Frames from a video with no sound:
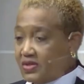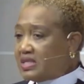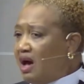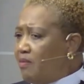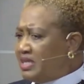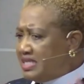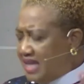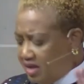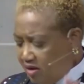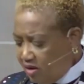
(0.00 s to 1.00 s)
The psalmist
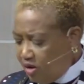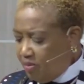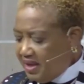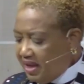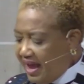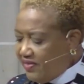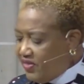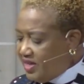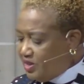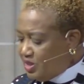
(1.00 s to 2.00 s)
said it a little bit
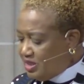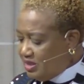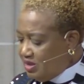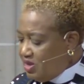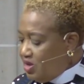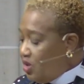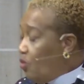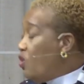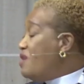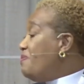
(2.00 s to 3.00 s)
like this
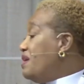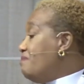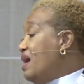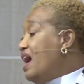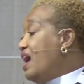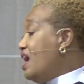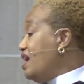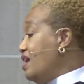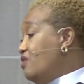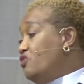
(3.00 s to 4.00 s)
Weeping
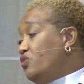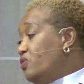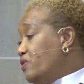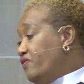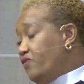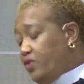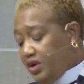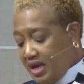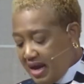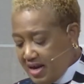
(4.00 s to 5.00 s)
may endure
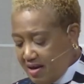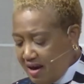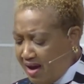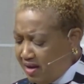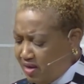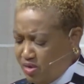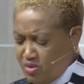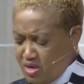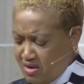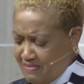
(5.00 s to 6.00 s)
for a night,
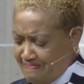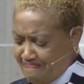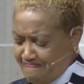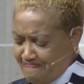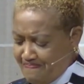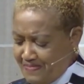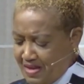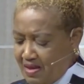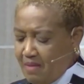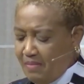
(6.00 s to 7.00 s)
hallelujah,
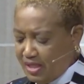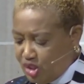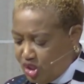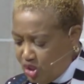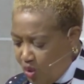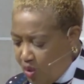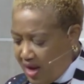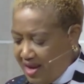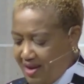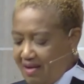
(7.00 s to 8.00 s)
but
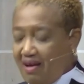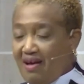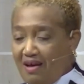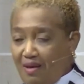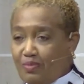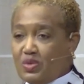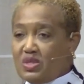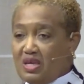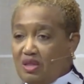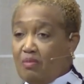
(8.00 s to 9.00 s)
joy
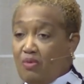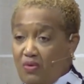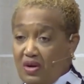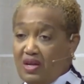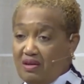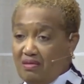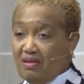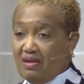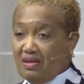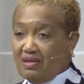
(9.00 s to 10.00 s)
comes in the morning.
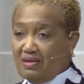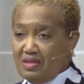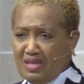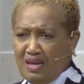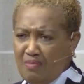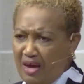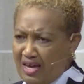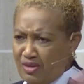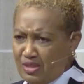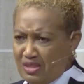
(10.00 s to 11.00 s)
Is that
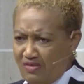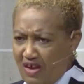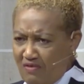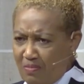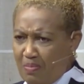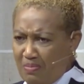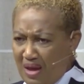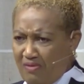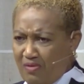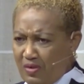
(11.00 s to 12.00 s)
anybody else's favorite
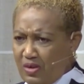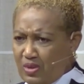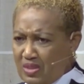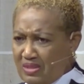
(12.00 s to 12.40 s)
Bible verse?